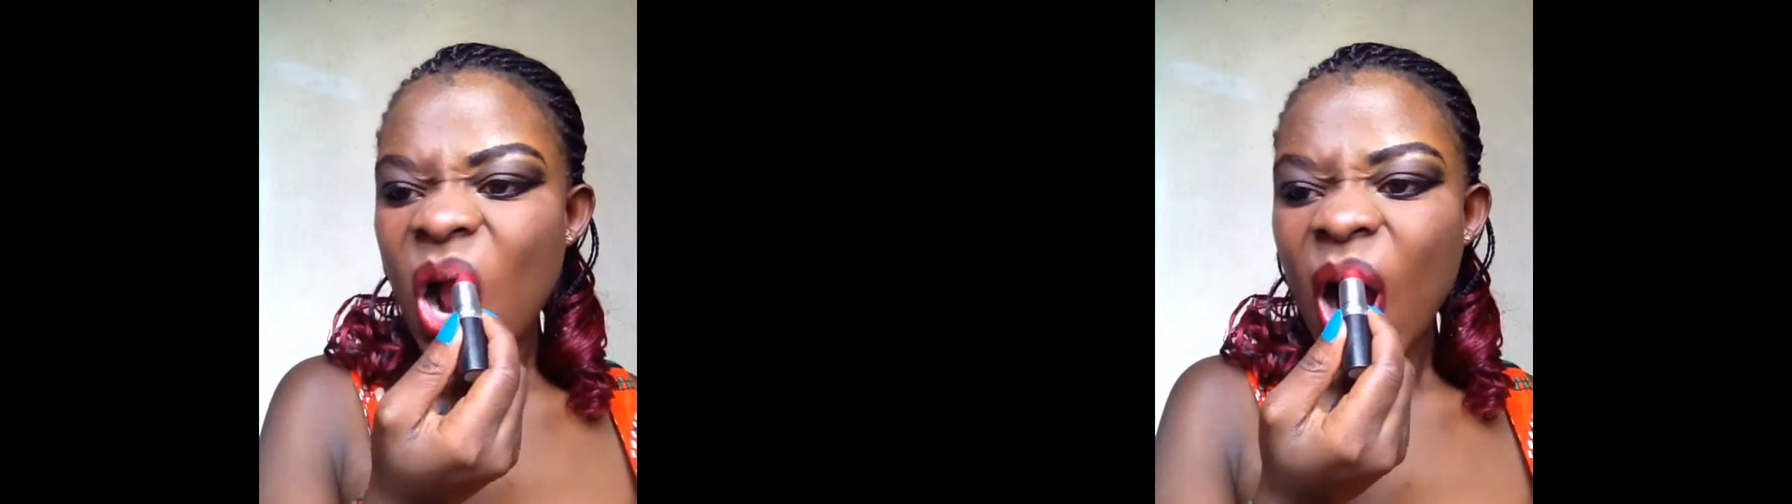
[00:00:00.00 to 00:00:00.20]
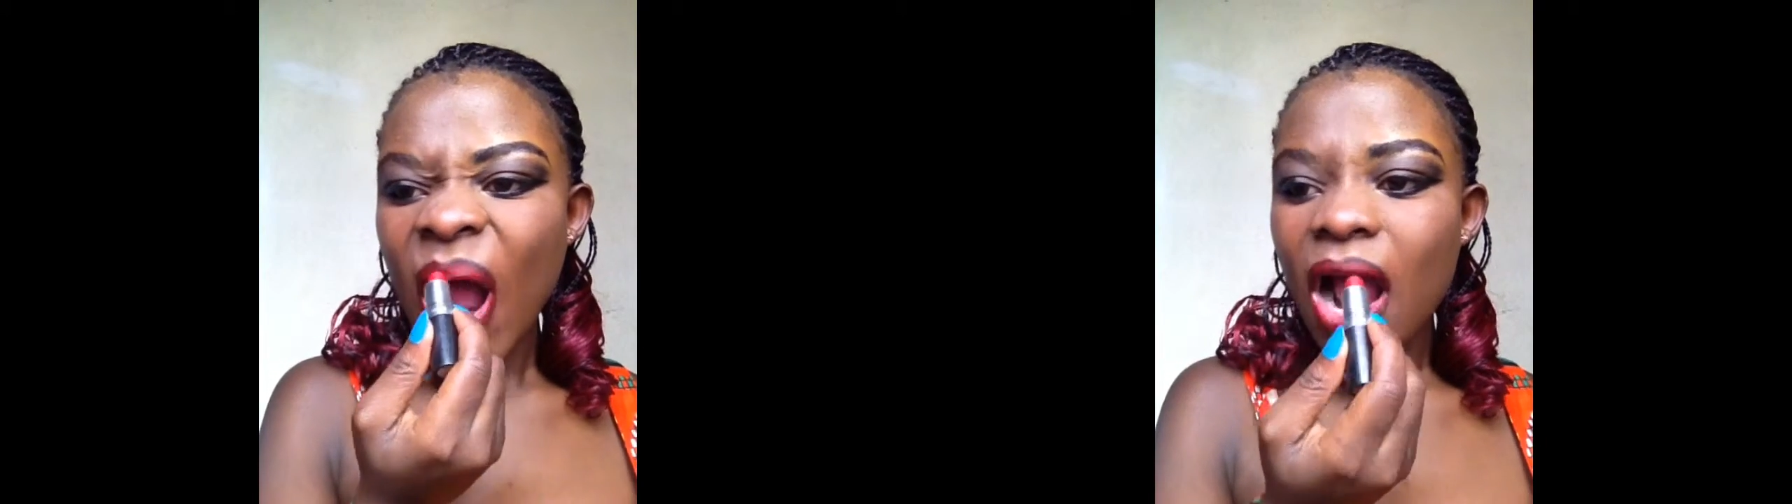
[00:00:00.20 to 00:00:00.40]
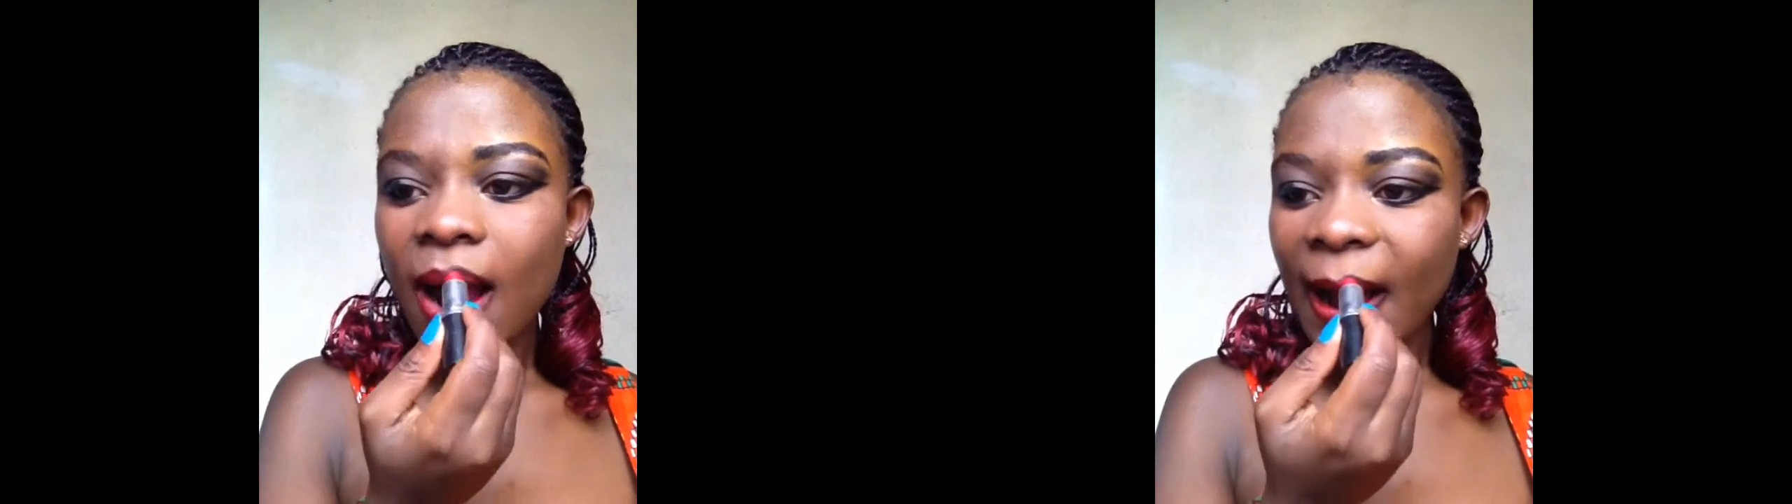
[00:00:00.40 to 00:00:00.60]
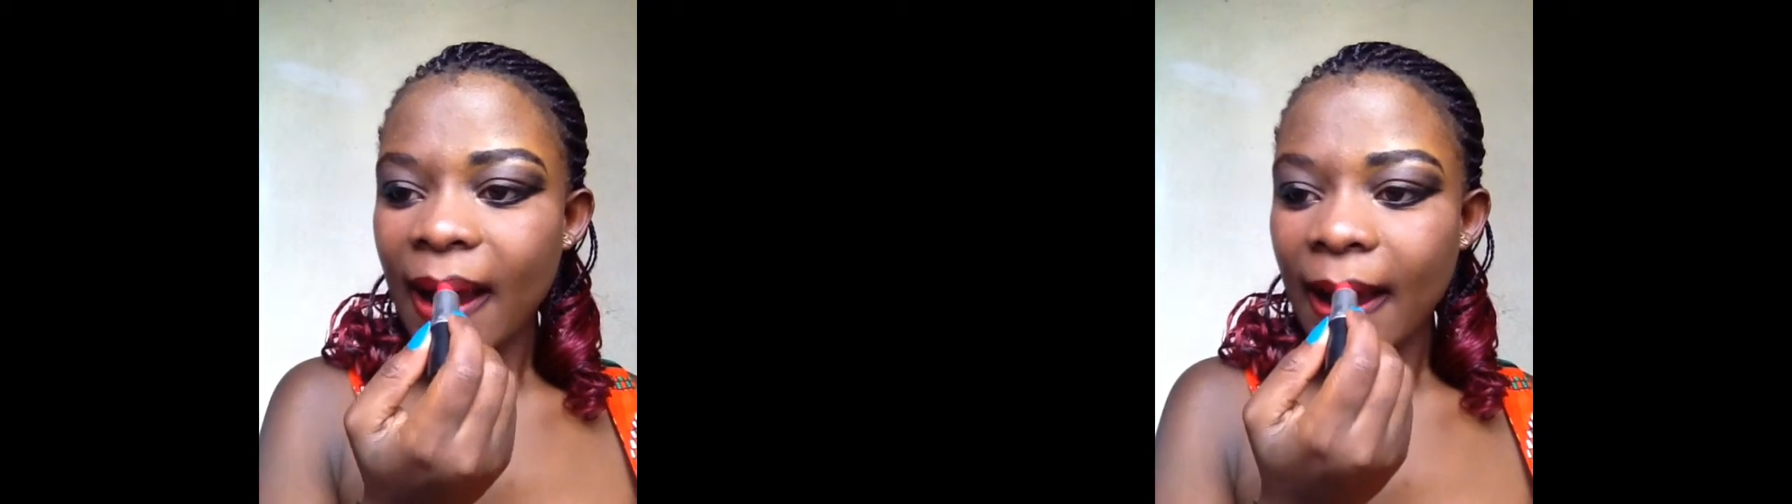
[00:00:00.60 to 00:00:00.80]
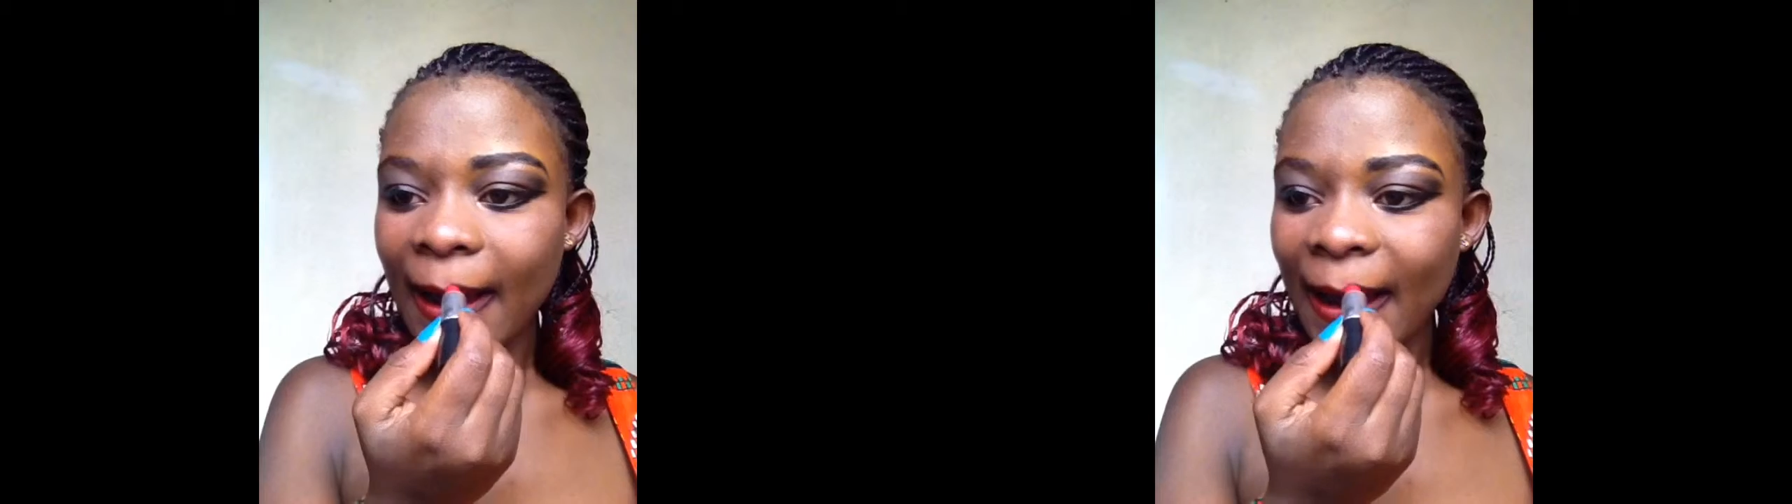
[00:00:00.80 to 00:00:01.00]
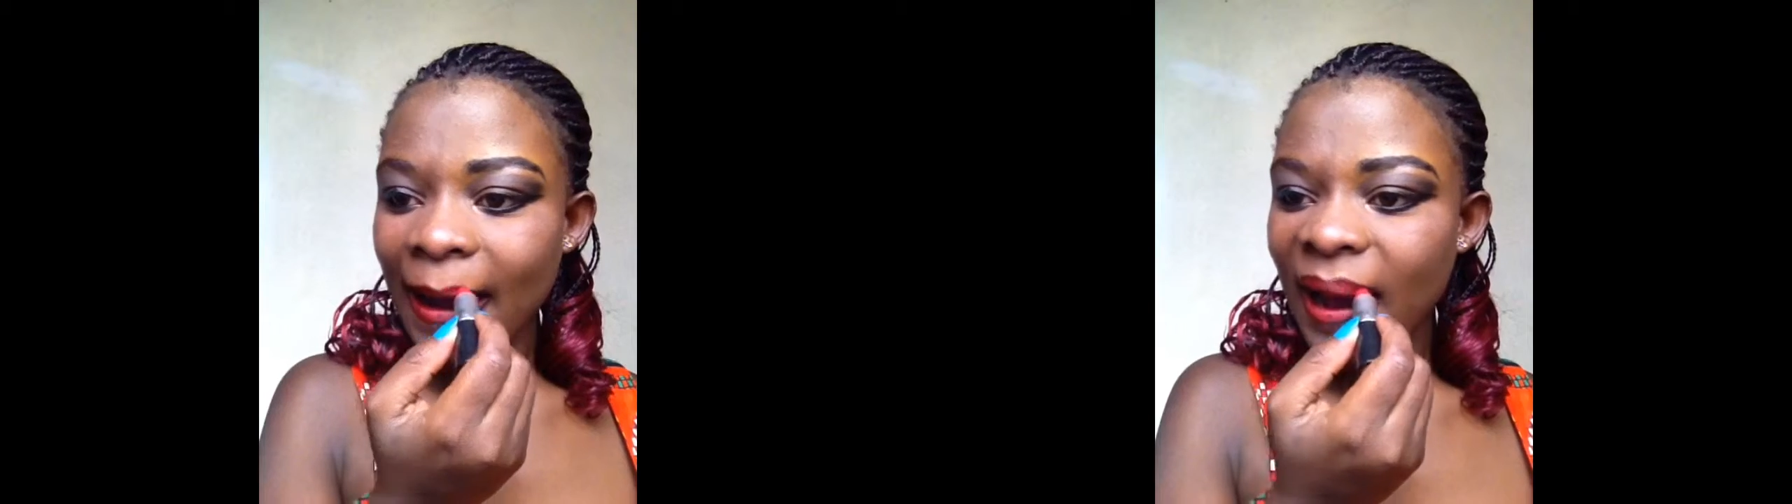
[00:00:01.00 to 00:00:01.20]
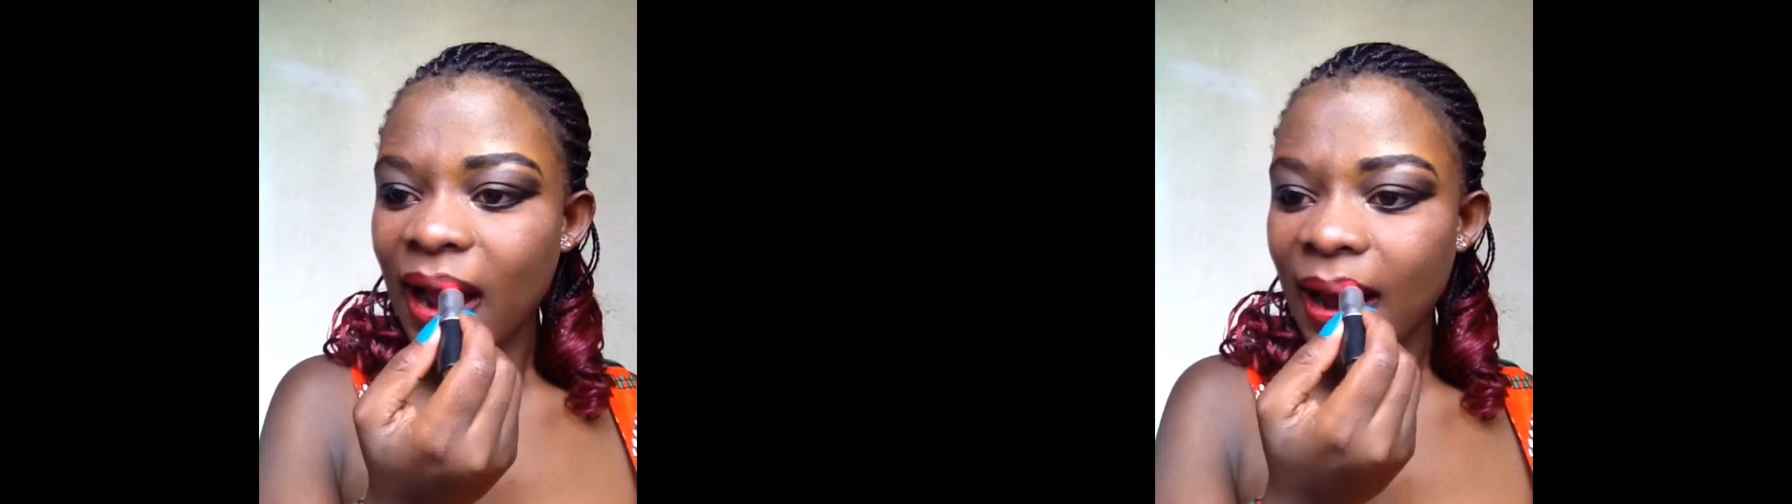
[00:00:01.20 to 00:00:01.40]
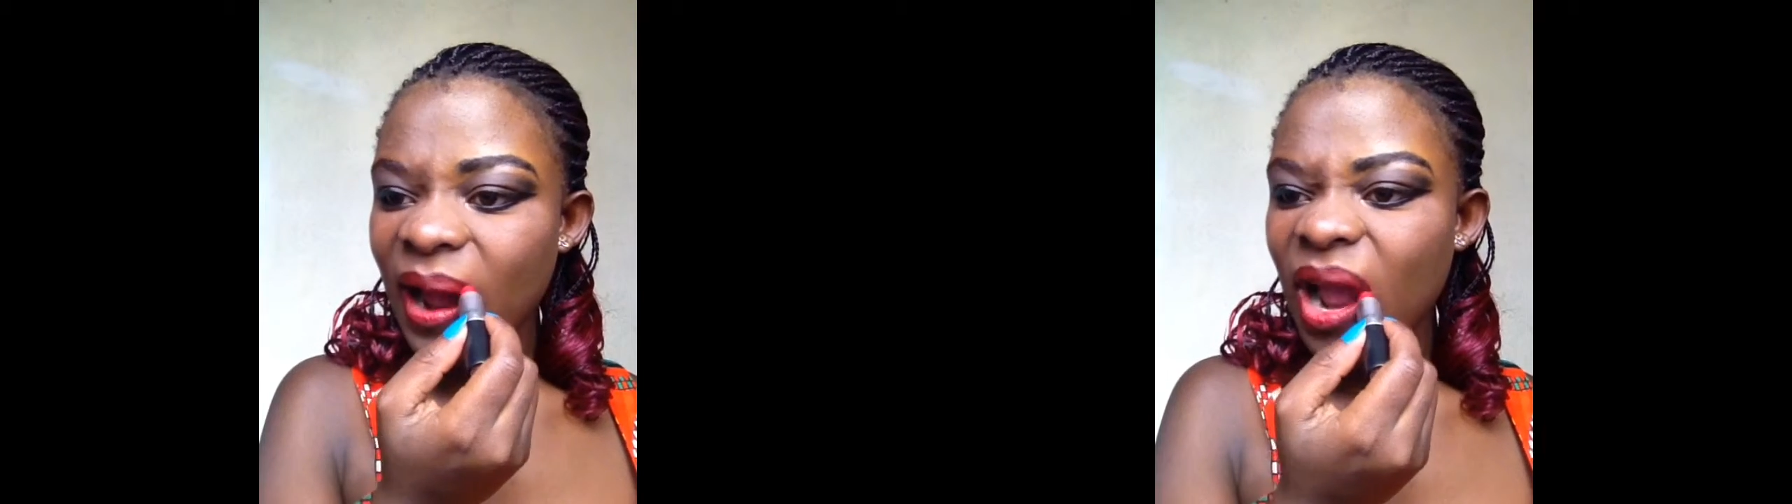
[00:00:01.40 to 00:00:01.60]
if you don't blend